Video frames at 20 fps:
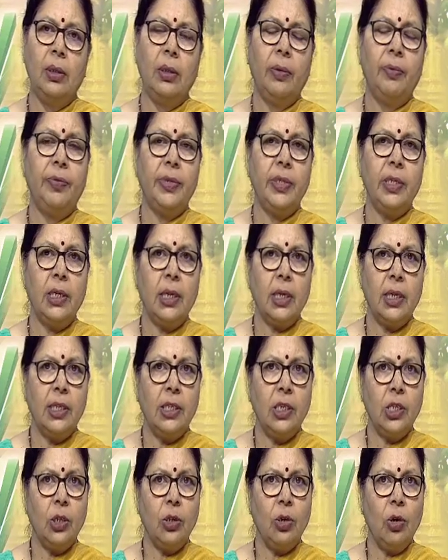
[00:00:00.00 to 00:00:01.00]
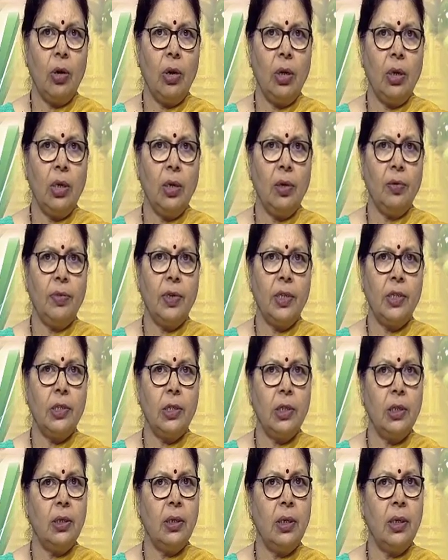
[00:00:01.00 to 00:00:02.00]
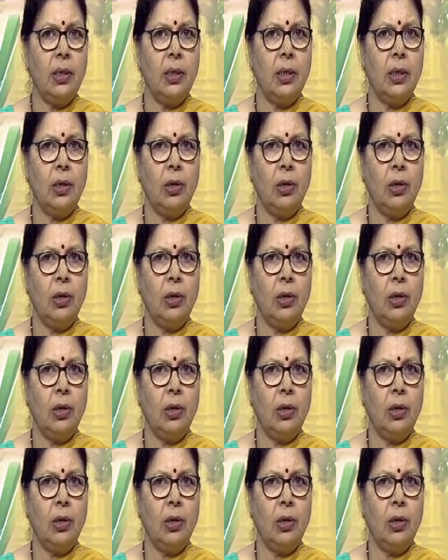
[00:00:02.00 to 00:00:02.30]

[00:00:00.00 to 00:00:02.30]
the physical security of the children,